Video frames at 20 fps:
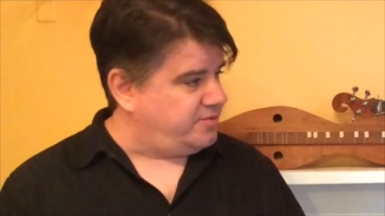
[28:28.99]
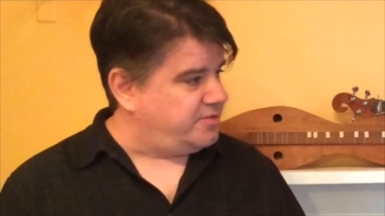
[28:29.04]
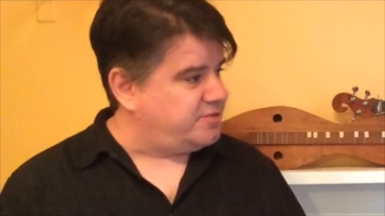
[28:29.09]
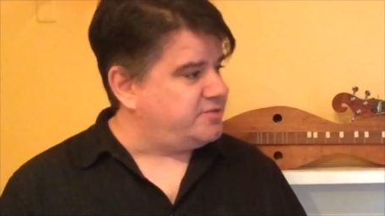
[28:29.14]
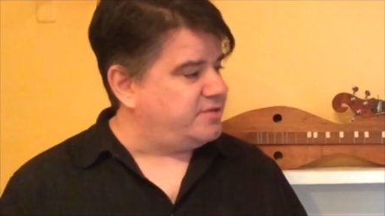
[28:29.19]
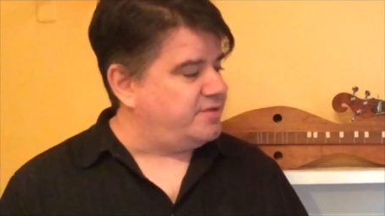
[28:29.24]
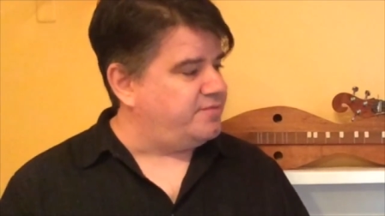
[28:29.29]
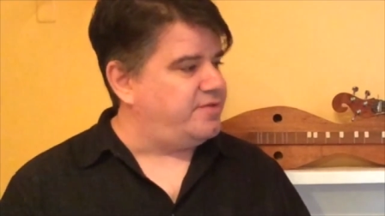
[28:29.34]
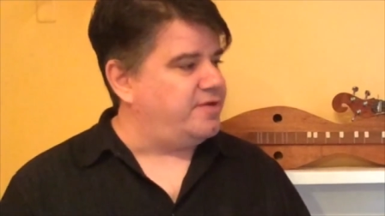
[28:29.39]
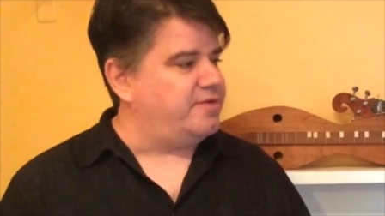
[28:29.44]

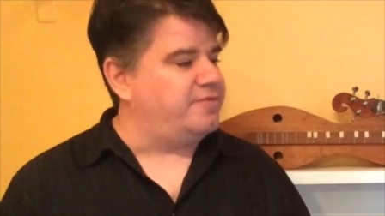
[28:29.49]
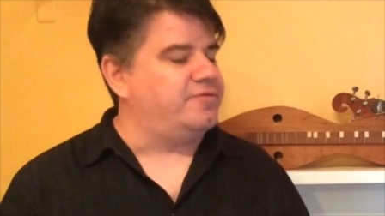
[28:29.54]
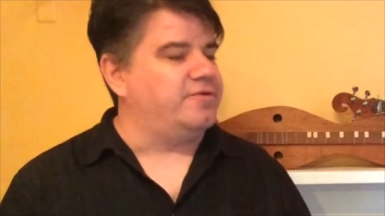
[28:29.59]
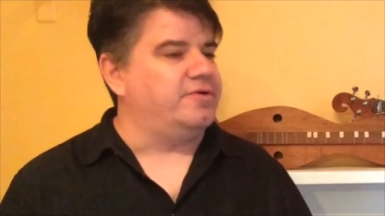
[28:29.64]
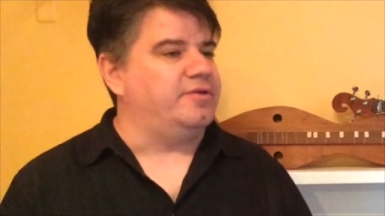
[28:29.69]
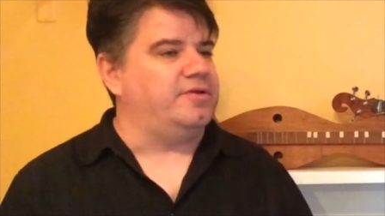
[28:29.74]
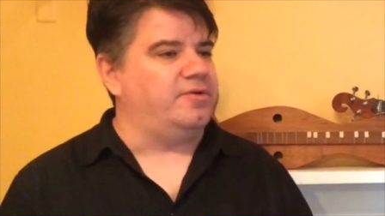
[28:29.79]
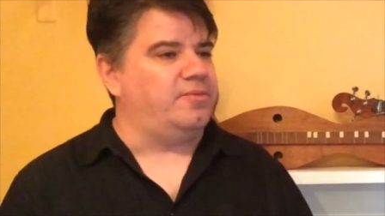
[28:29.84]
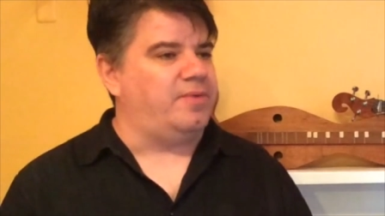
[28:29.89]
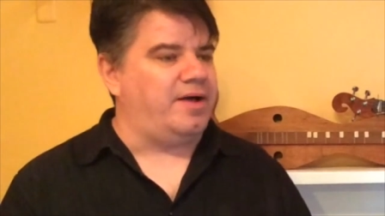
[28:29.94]
Lewis lived right, there
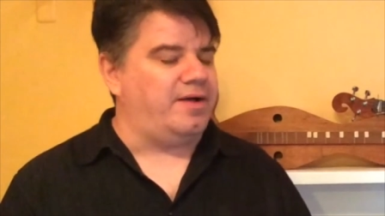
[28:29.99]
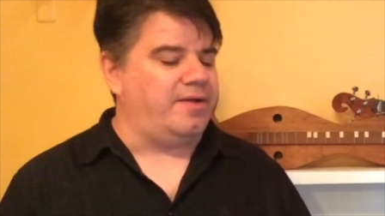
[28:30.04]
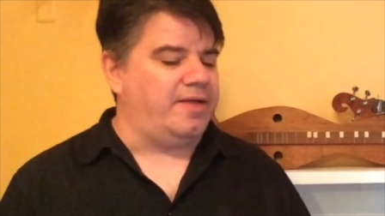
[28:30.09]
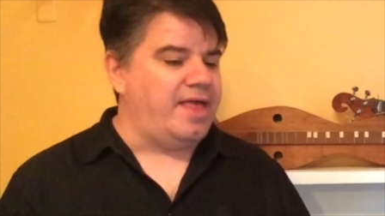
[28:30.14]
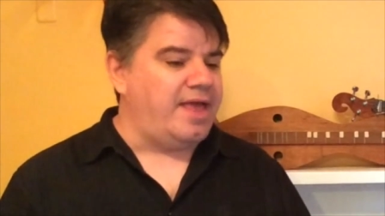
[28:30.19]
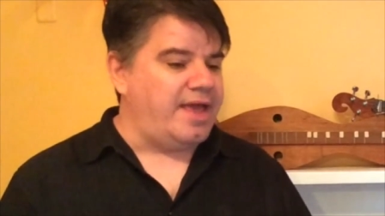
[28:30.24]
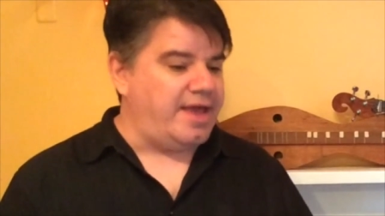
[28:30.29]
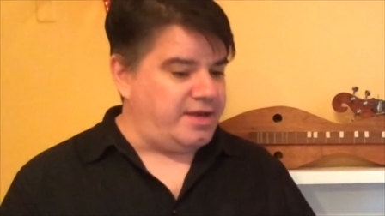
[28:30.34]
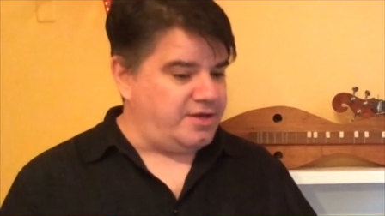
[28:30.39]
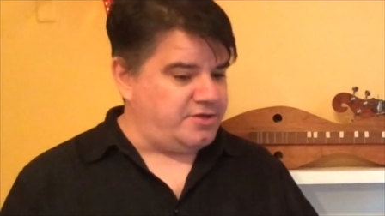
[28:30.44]
for right. a little while,
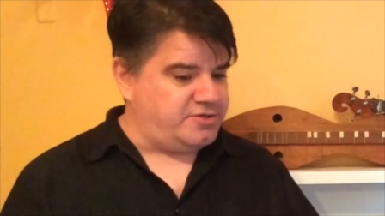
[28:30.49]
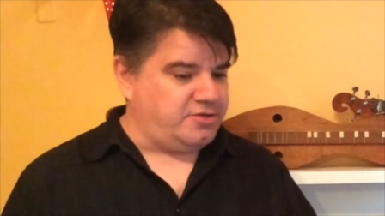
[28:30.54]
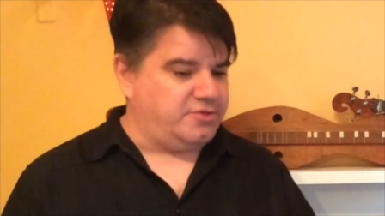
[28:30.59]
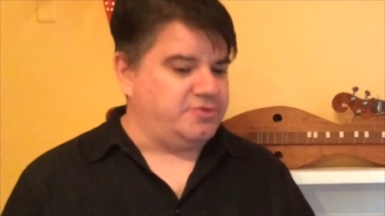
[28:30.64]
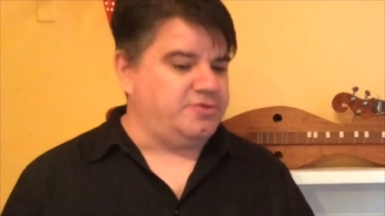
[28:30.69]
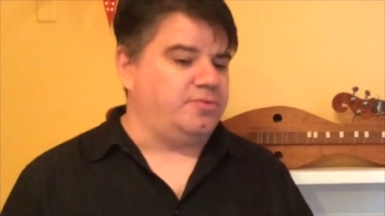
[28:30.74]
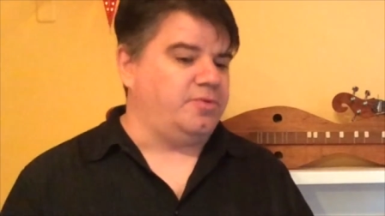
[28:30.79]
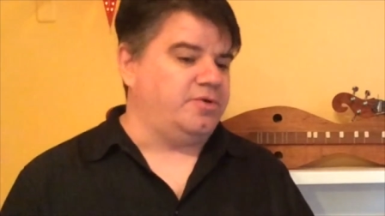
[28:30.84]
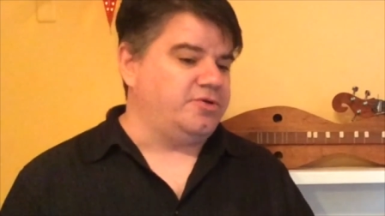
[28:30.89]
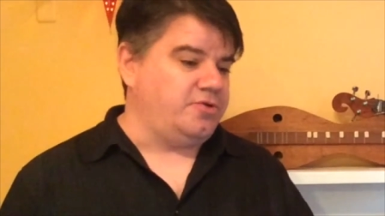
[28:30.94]
and it's
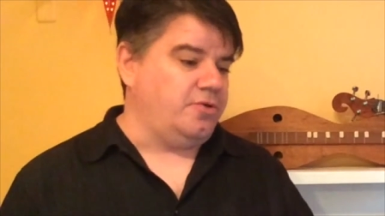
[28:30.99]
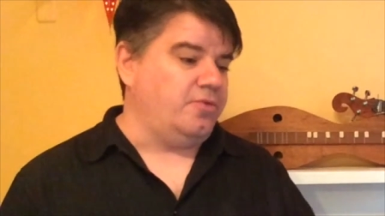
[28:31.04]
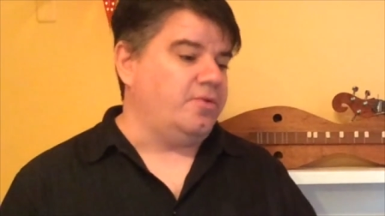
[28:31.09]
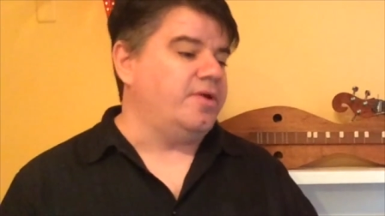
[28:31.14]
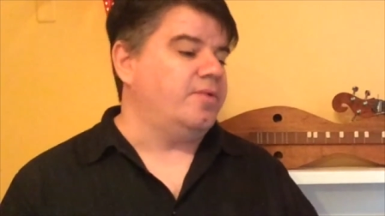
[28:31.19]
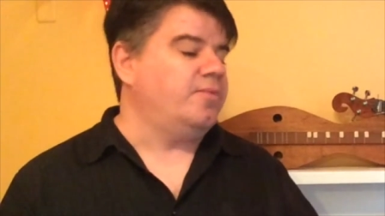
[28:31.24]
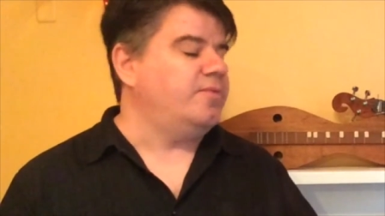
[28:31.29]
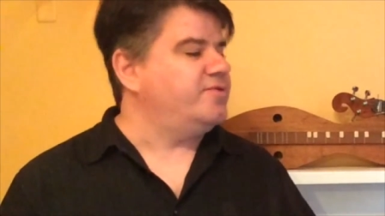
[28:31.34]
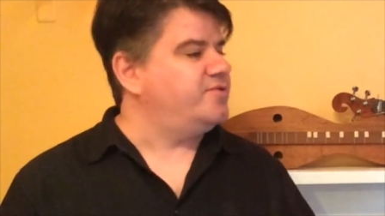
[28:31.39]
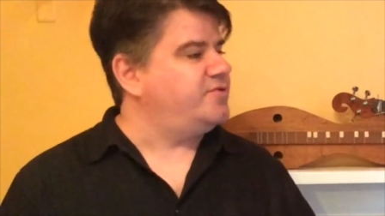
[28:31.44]
also where
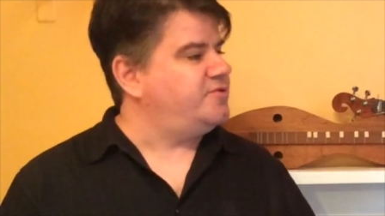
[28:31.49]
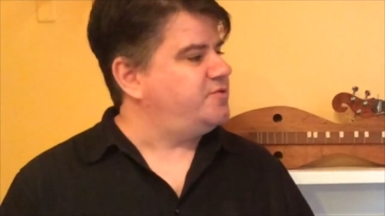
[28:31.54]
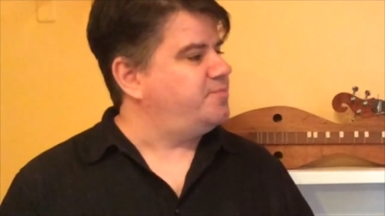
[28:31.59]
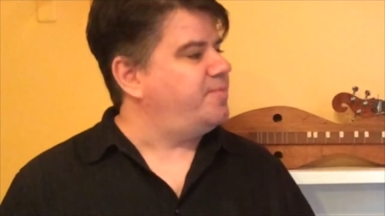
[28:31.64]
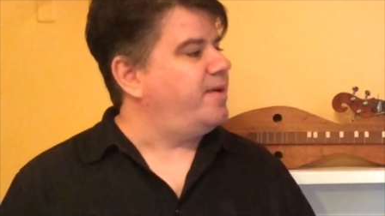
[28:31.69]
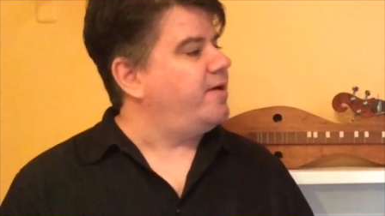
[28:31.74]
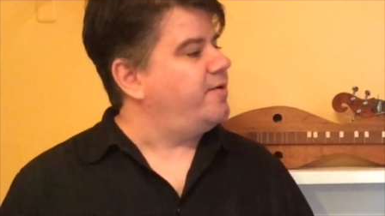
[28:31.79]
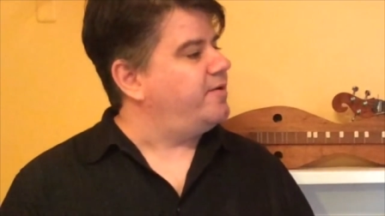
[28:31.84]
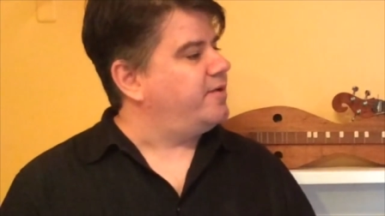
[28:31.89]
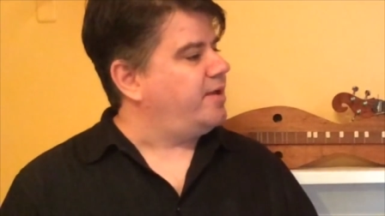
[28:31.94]
Tolkien was
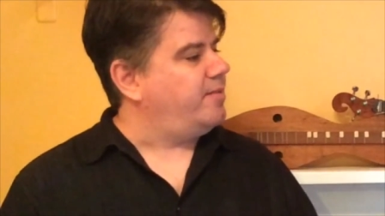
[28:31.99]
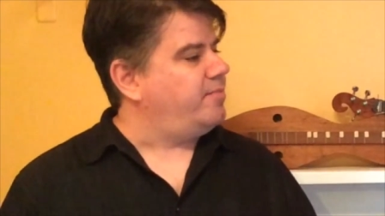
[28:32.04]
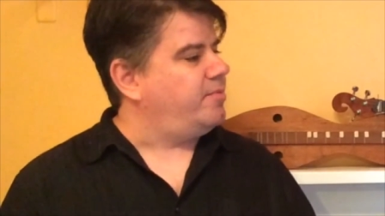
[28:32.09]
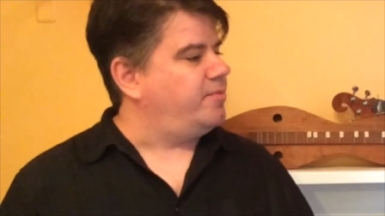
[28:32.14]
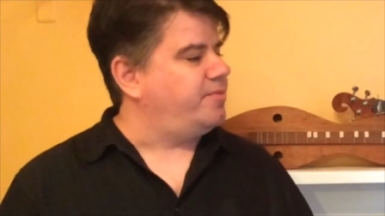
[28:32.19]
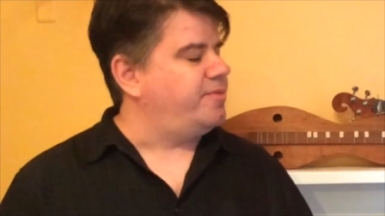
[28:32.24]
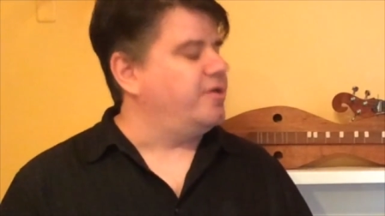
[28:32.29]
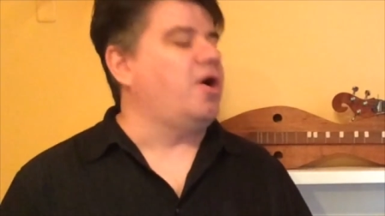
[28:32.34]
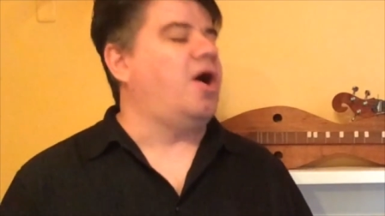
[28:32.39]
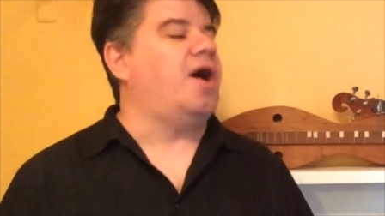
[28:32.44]
inspired to come
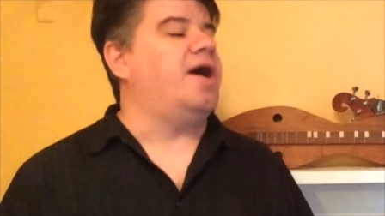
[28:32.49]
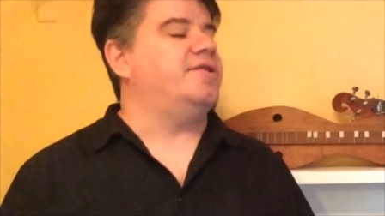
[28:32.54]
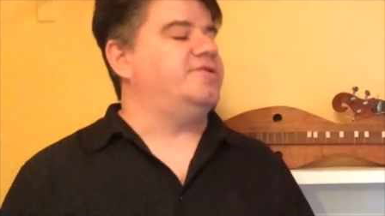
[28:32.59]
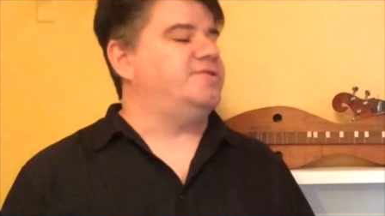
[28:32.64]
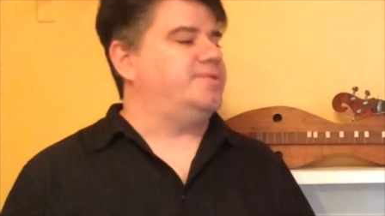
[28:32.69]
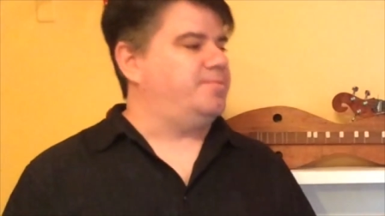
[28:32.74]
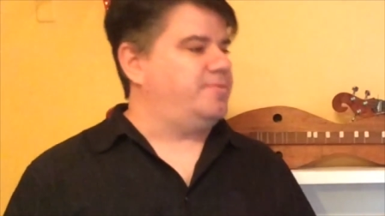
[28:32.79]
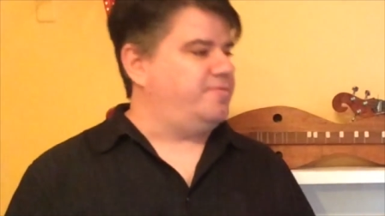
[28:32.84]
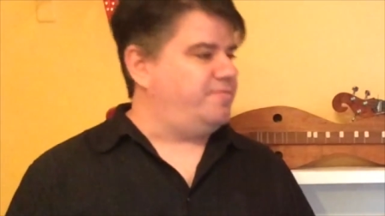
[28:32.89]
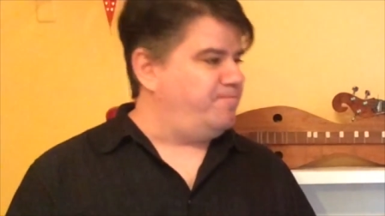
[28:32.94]
up with the
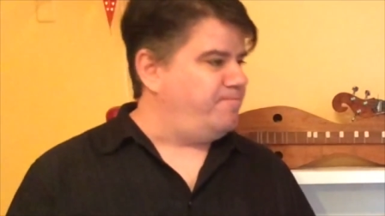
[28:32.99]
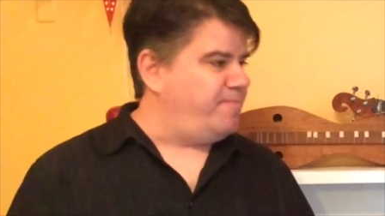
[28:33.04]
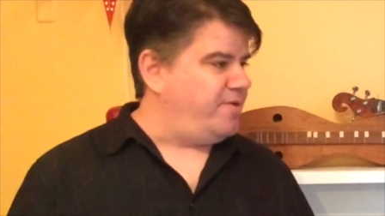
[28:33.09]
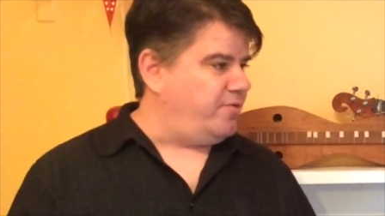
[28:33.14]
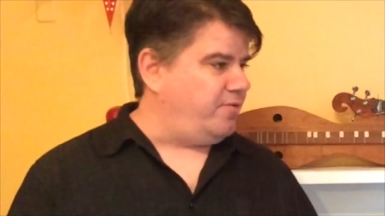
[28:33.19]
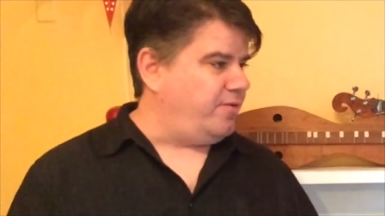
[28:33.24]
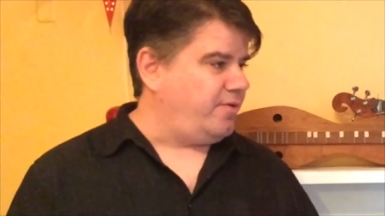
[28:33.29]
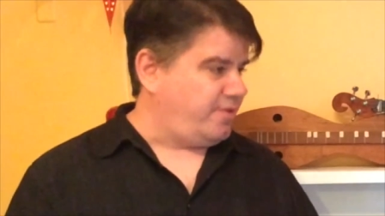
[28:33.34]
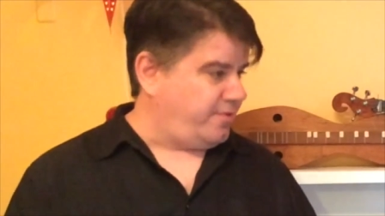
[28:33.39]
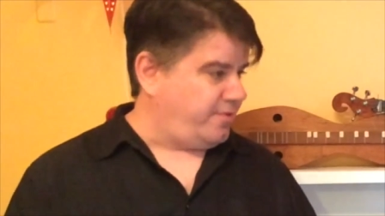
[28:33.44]
concept of Middle